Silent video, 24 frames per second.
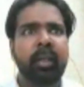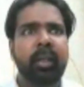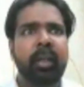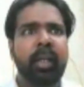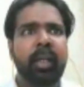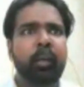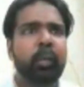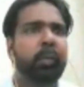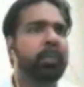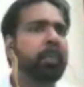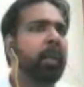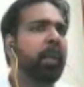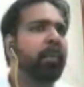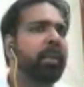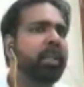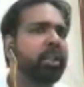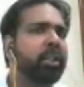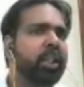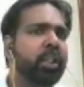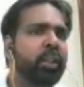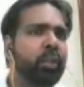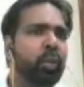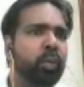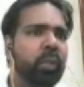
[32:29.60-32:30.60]
It was
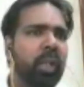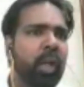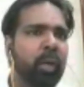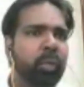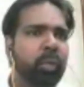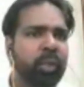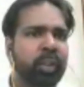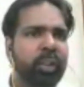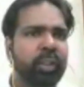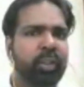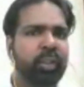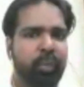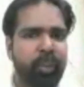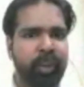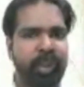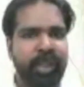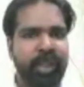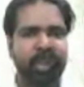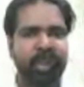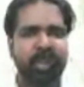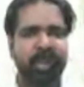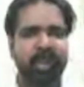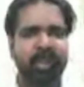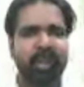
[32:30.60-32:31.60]
published in 2003.
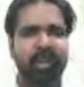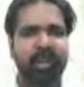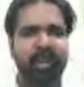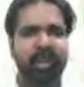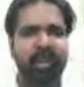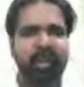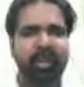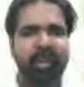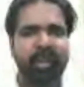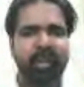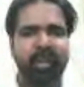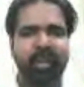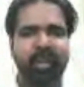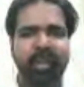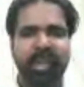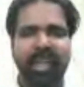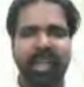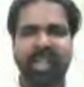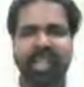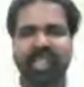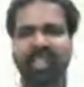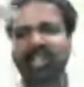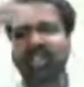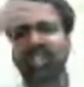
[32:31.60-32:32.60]

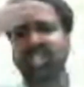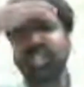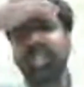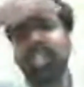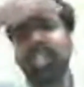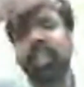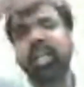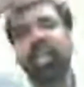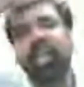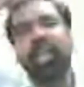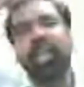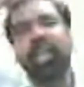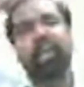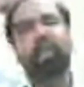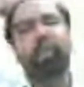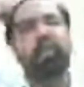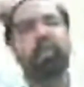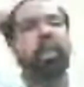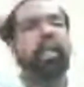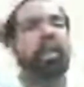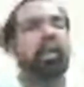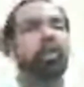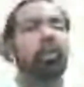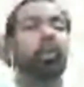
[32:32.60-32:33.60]
It is it, it,
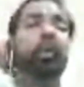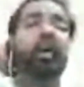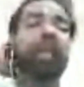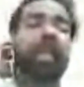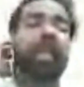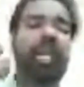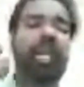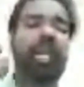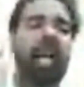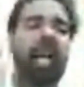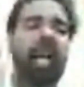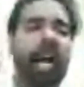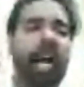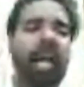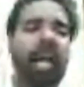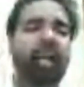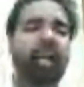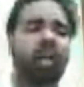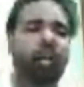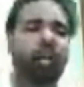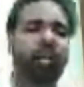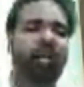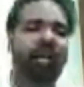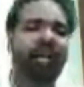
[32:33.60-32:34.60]
would, it would be really hard
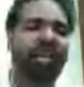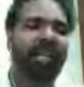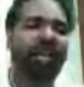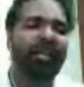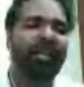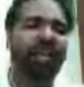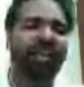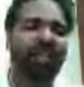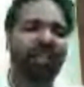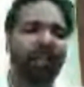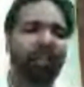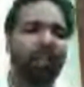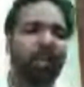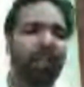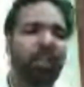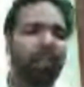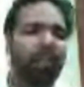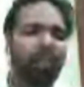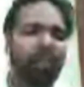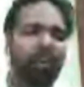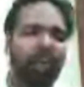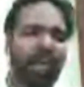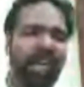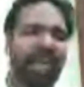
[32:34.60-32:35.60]
to believe that someone
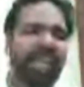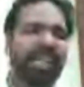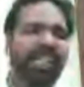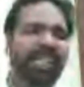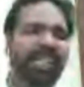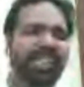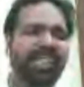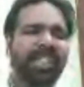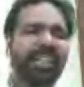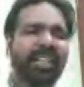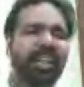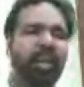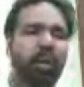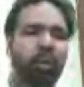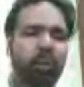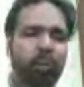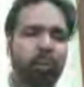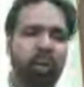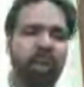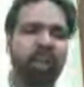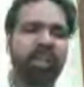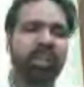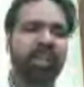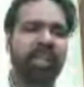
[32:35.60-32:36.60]
who writes
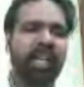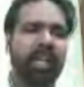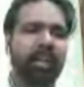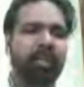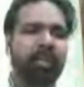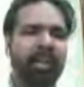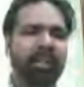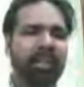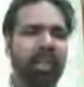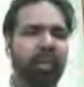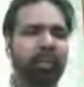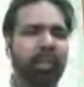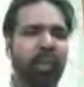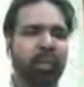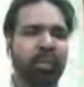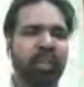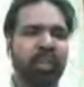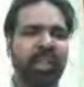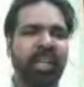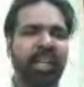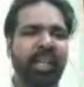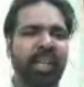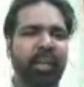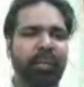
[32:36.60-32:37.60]
works like Mother of
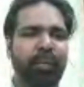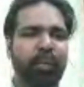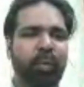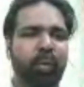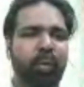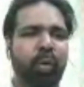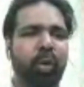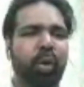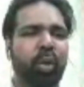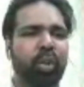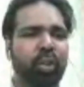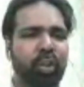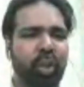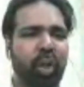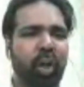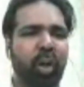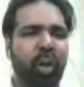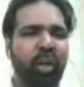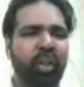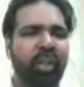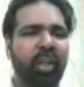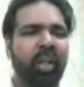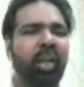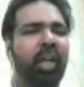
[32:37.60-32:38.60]
1084 or
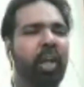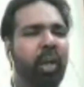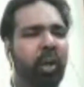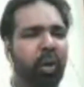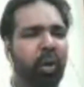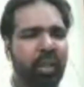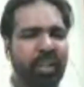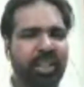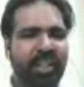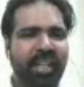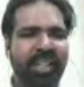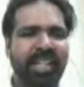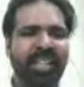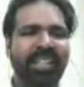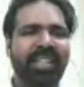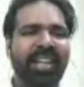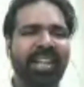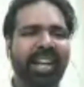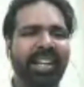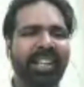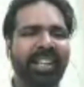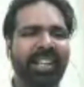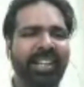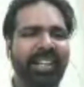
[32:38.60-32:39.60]
Salt or
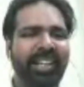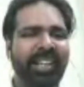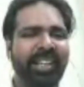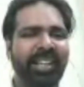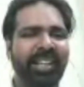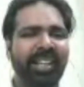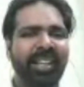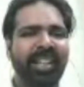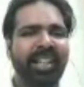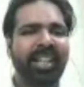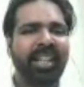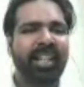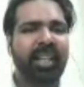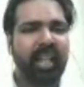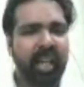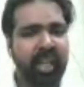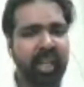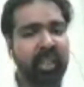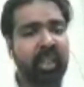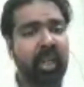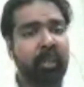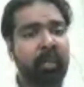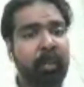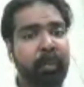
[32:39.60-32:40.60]
Stanadayini
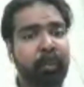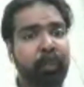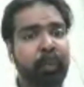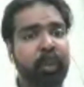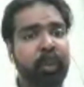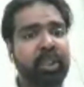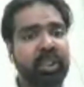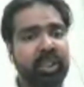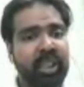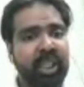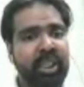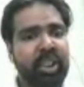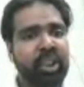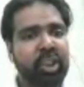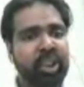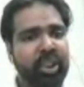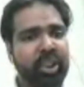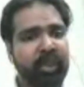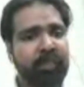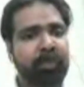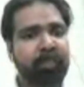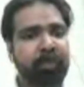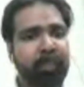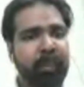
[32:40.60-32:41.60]
can come up with such
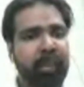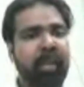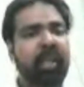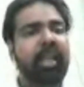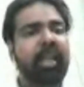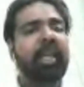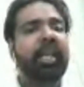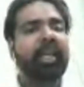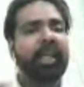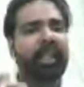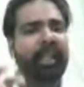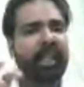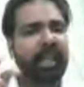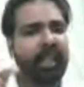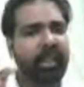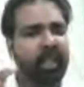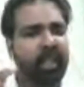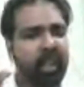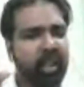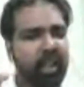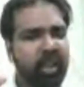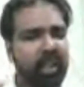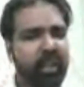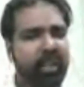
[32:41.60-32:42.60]
simple
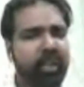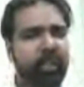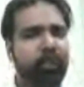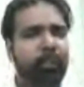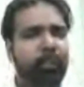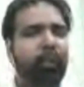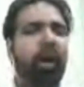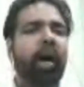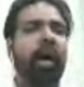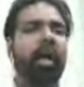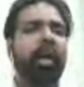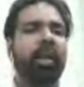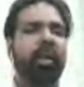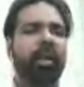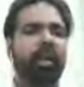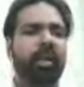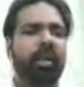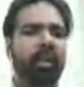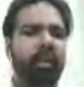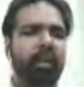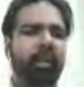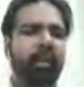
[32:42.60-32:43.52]
yet far